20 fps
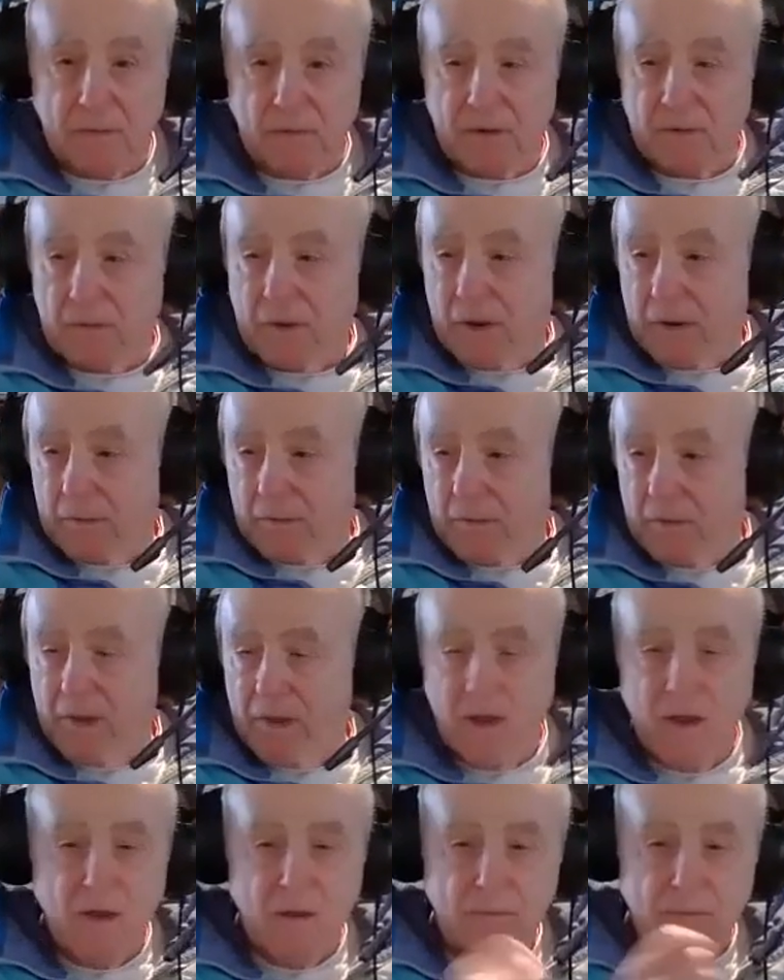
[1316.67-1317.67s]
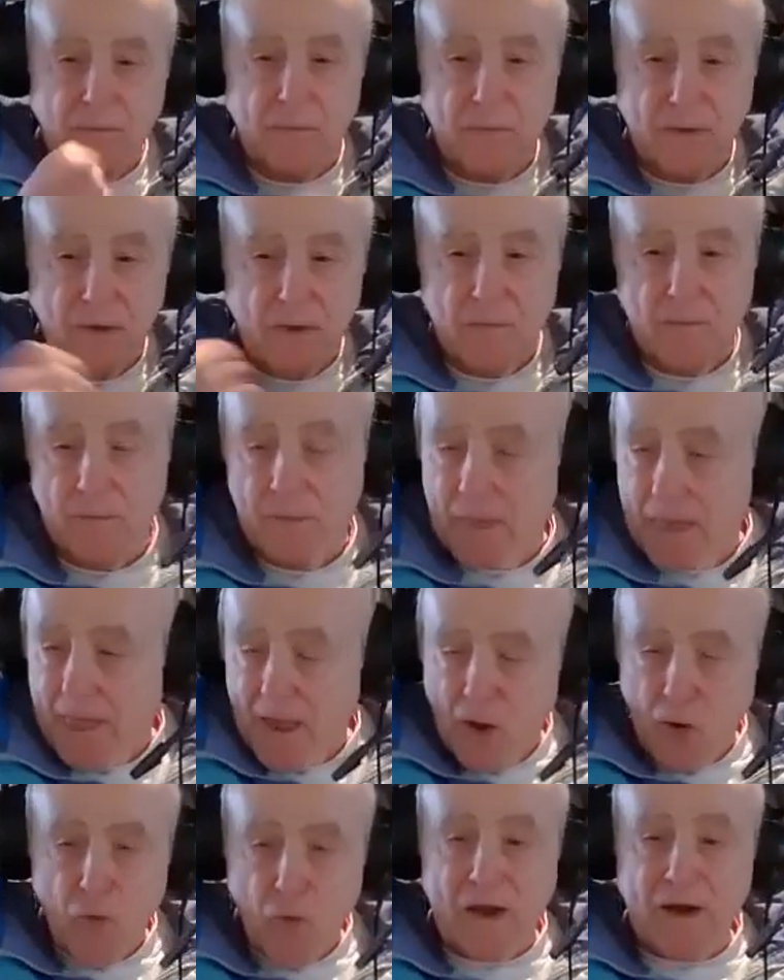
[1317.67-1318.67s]
uh, uh
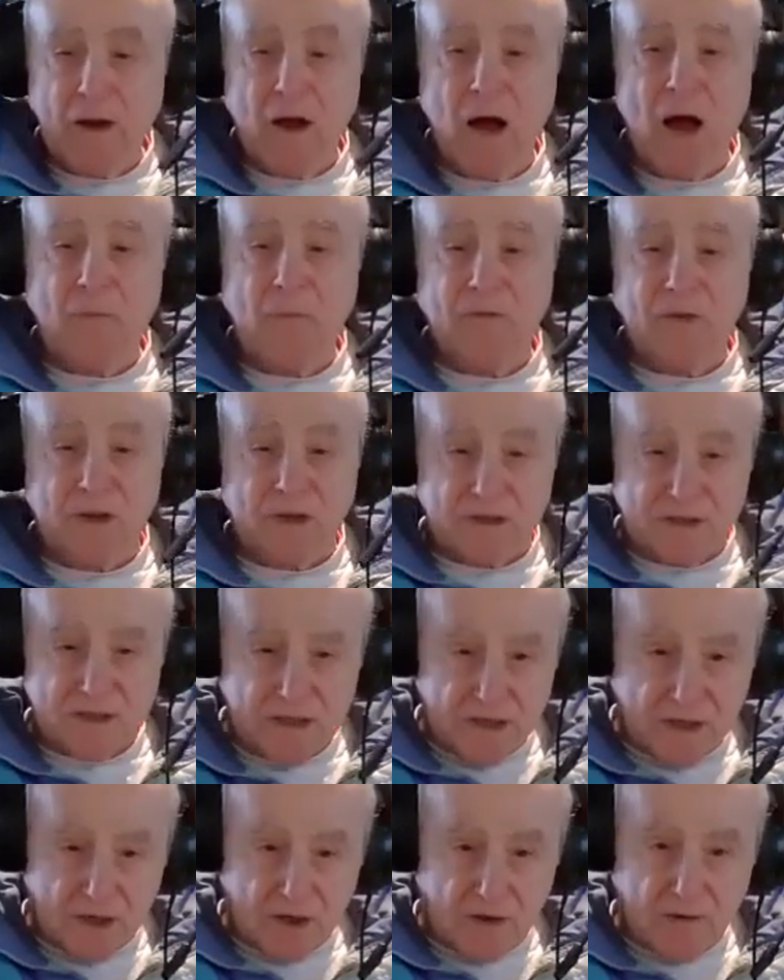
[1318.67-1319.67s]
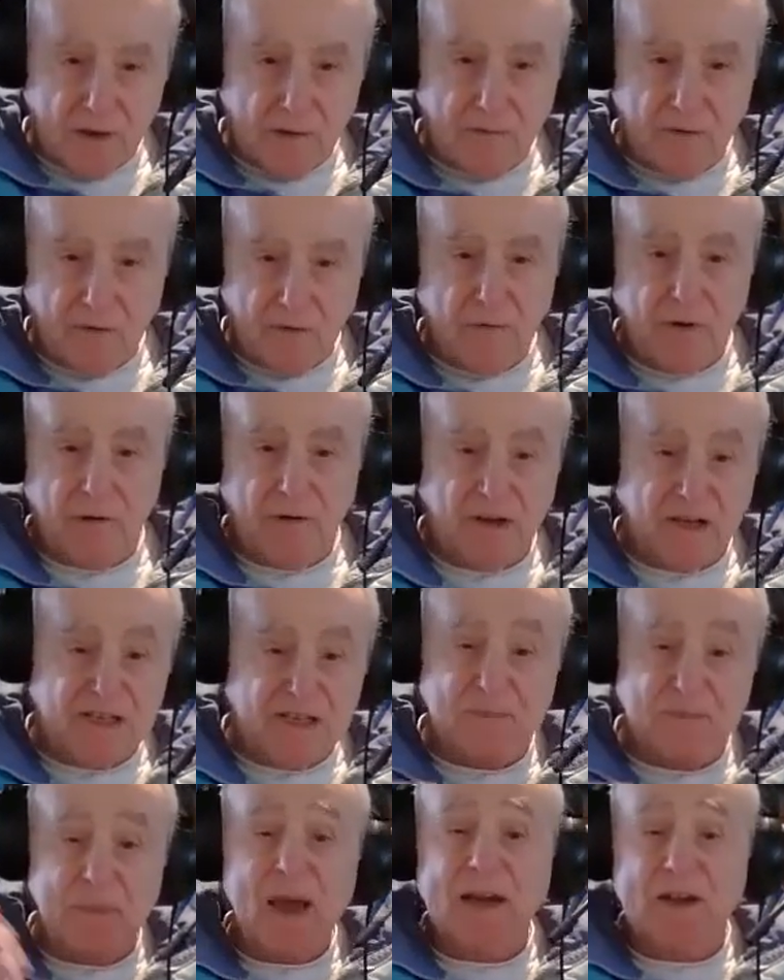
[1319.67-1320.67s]
quite obvious here, very yeah.
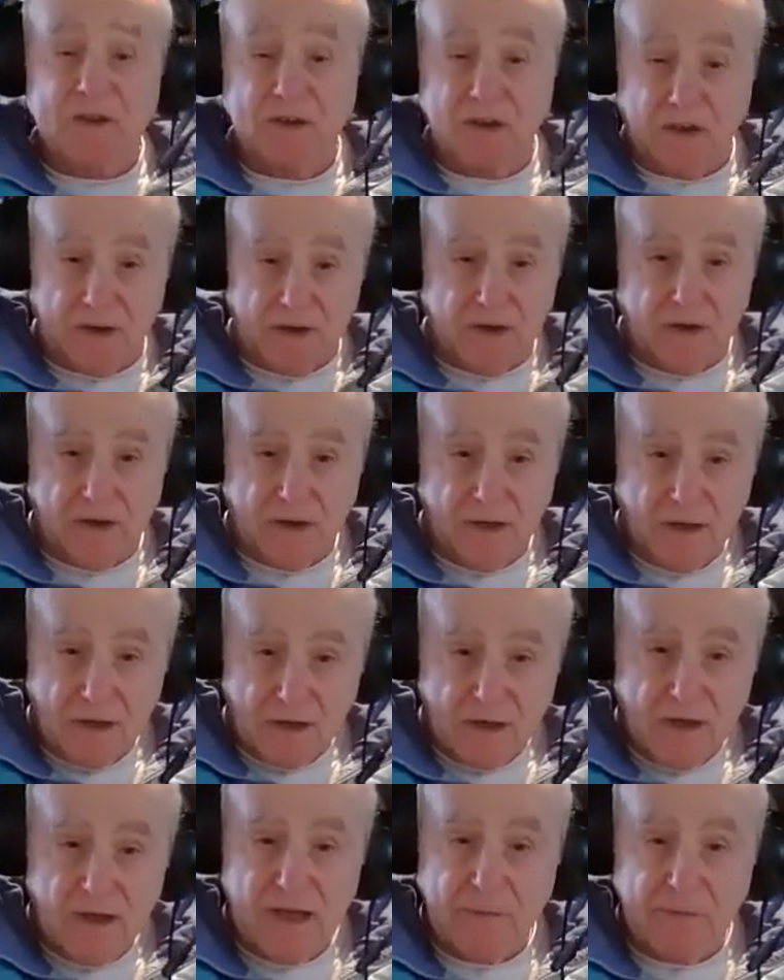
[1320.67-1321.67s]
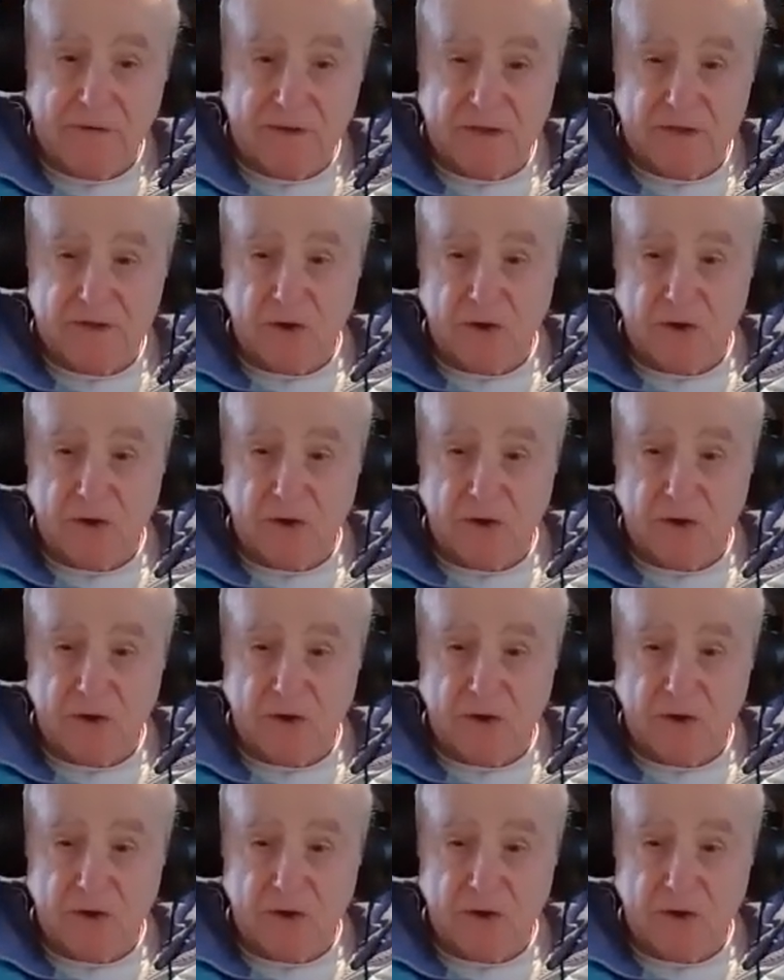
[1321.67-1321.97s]
expected given the